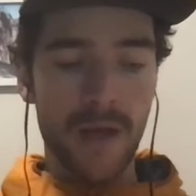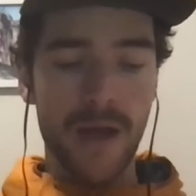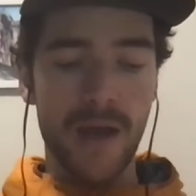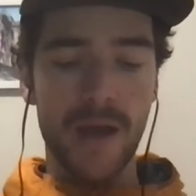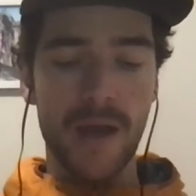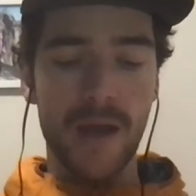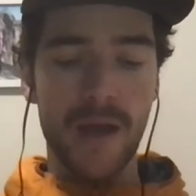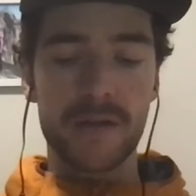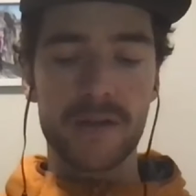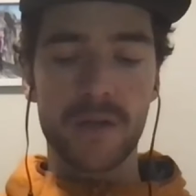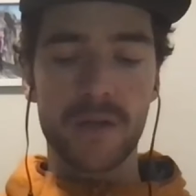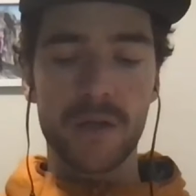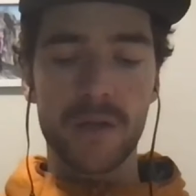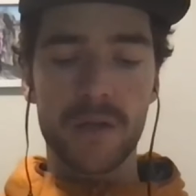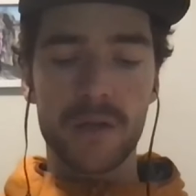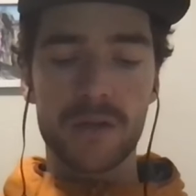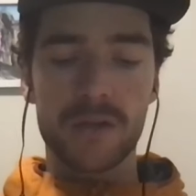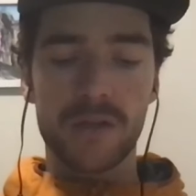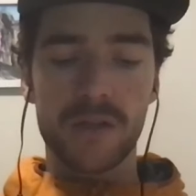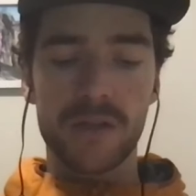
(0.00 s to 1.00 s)
And
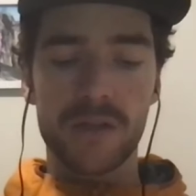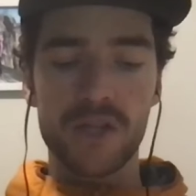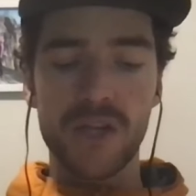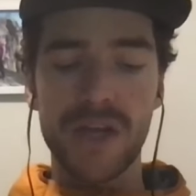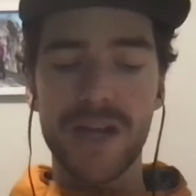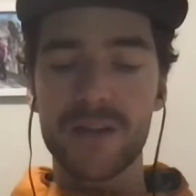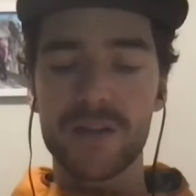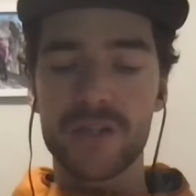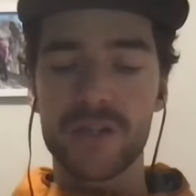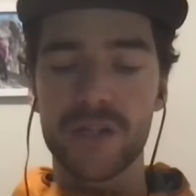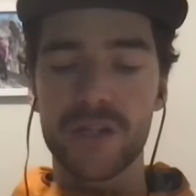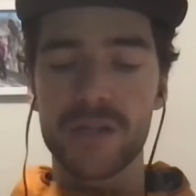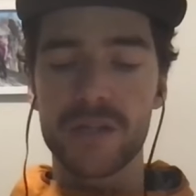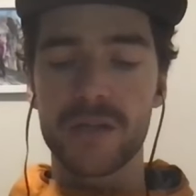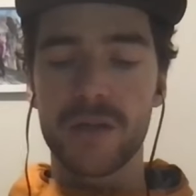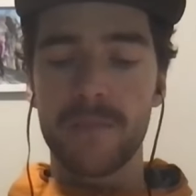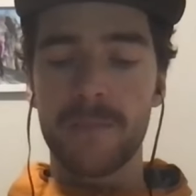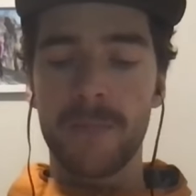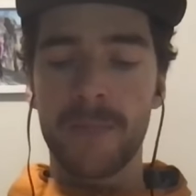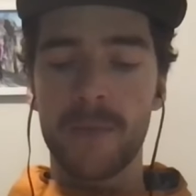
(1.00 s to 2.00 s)
so the challenge
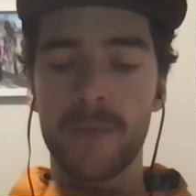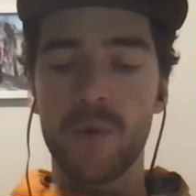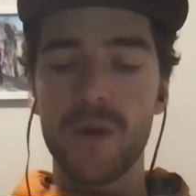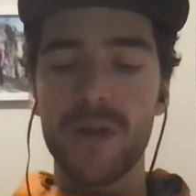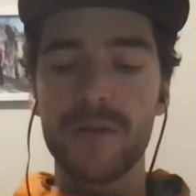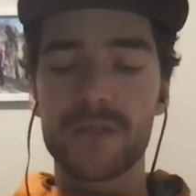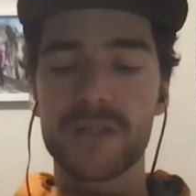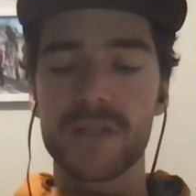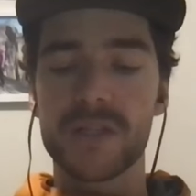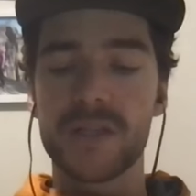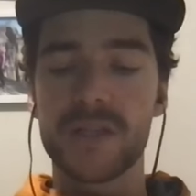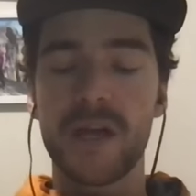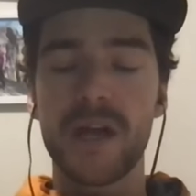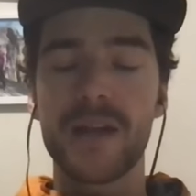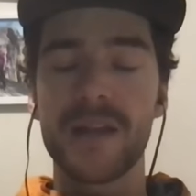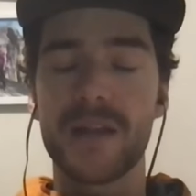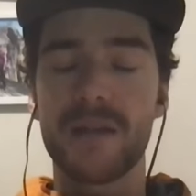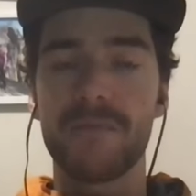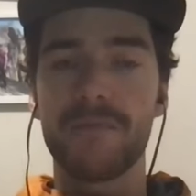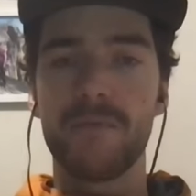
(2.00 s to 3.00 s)
is we have a
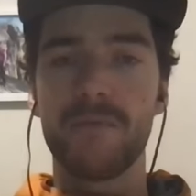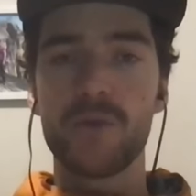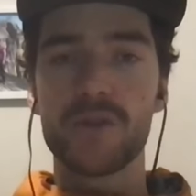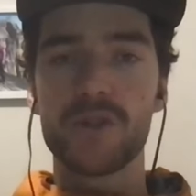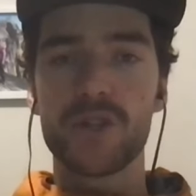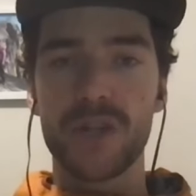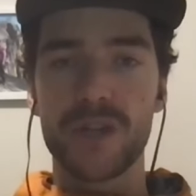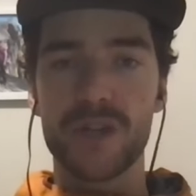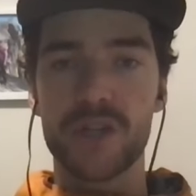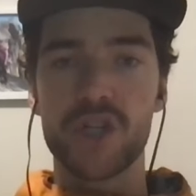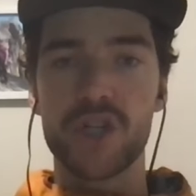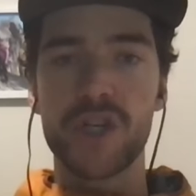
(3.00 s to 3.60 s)
society that unfortunately has